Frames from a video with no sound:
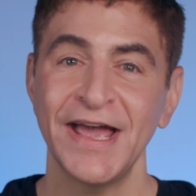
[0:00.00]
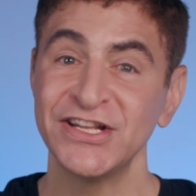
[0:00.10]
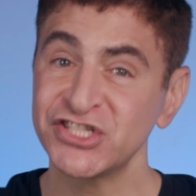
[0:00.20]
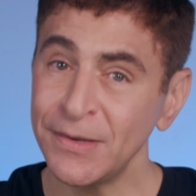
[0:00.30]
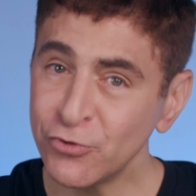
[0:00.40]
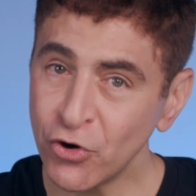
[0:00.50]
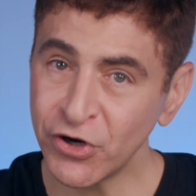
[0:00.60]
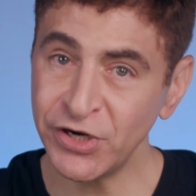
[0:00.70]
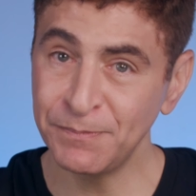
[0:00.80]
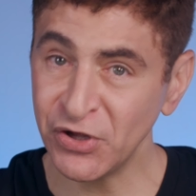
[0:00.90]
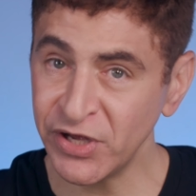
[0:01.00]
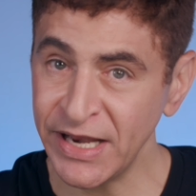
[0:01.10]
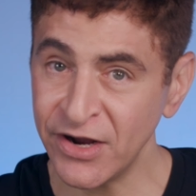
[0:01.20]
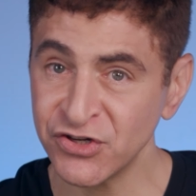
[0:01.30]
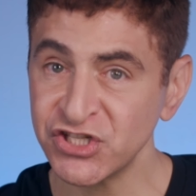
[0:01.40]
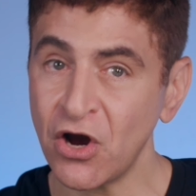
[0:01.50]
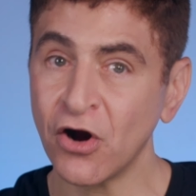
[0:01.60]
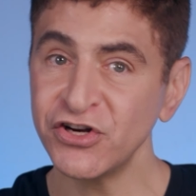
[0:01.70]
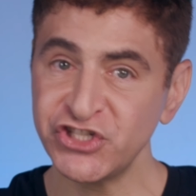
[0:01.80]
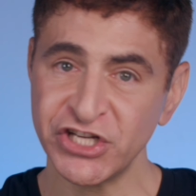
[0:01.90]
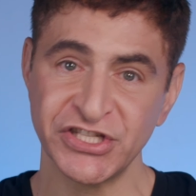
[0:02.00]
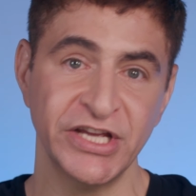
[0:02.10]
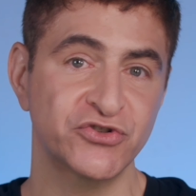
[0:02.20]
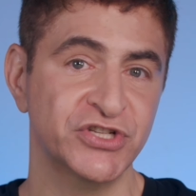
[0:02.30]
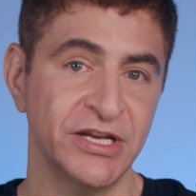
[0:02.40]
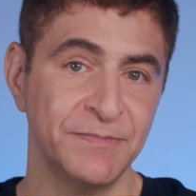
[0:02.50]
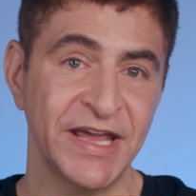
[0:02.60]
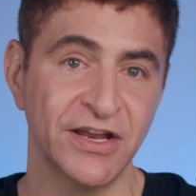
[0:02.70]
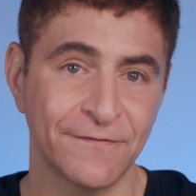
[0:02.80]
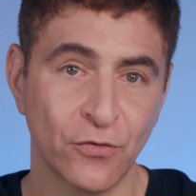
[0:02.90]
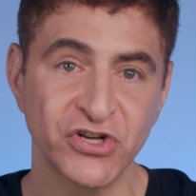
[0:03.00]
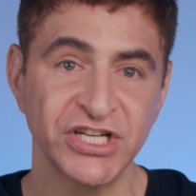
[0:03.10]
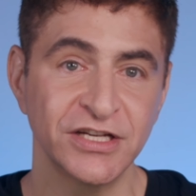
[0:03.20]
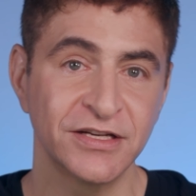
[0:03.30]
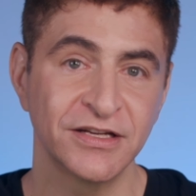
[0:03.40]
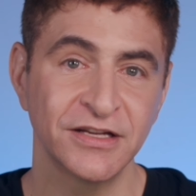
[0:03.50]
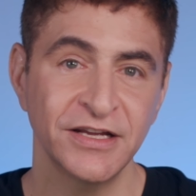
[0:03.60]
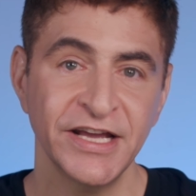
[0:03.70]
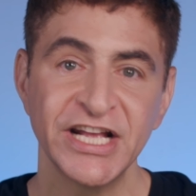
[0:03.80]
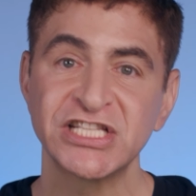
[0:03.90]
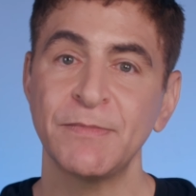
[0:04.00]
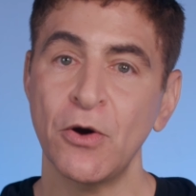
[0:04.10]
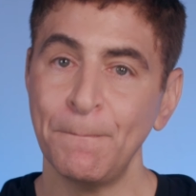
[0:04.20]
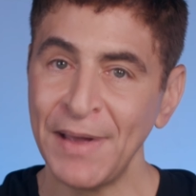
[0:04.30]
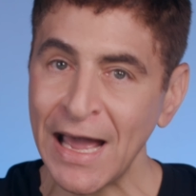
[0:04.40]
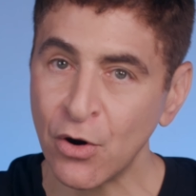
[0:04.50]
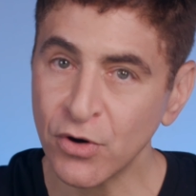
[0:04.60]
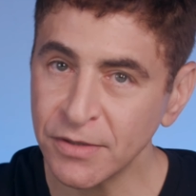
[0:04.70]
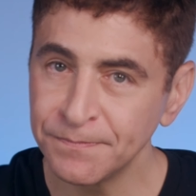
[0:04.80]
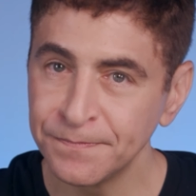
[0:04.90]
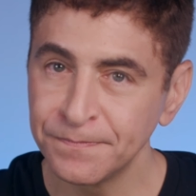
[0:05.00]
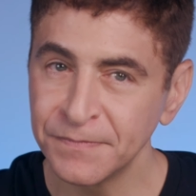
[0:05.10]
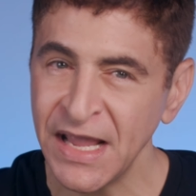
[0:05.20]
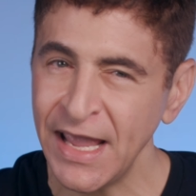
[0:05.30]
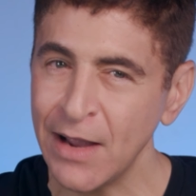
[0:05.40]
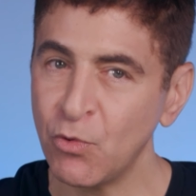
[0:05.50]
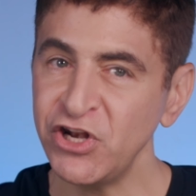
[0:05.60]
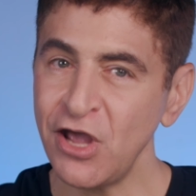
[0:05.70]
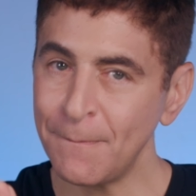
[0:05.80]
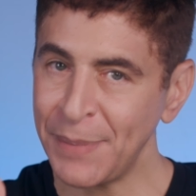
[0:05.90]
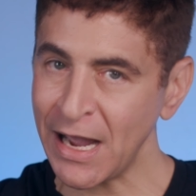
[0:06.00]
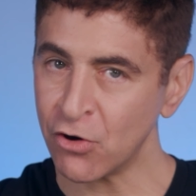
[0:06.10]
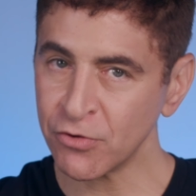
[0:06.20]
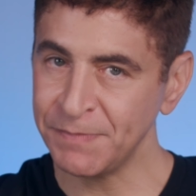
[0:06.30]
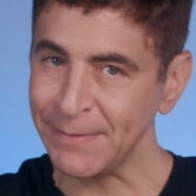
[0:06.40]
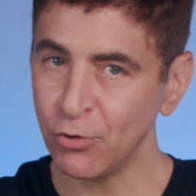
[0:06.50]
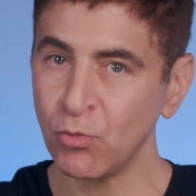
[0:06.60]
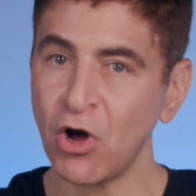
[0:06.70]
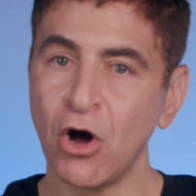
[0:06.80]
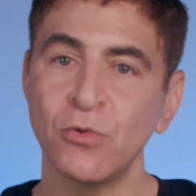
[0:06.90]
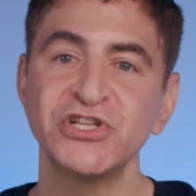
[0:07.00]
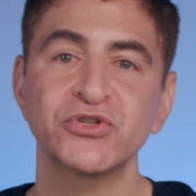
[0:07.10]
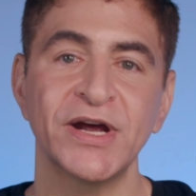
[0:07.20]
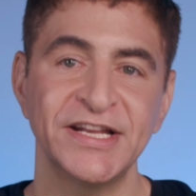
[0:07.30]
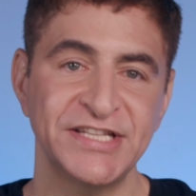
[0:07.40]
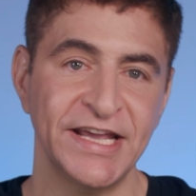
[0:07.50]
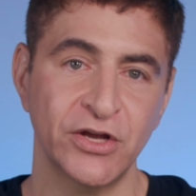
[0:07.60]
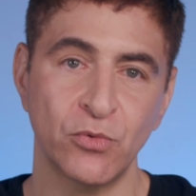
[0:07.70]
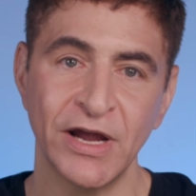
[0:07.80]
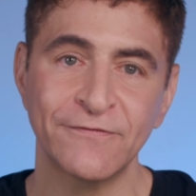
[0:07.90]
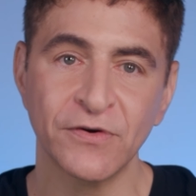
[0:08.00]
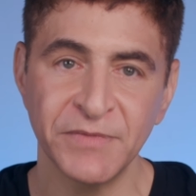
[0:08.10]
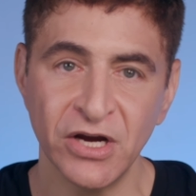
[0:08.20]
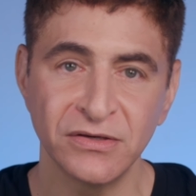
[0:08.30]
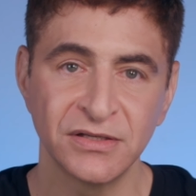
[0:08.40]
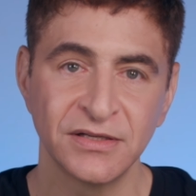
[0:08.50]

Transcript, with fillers: And some crooked billionaires aren't just interested in making a fortune. It's about power. And when you have power, people will always try to take it away from you.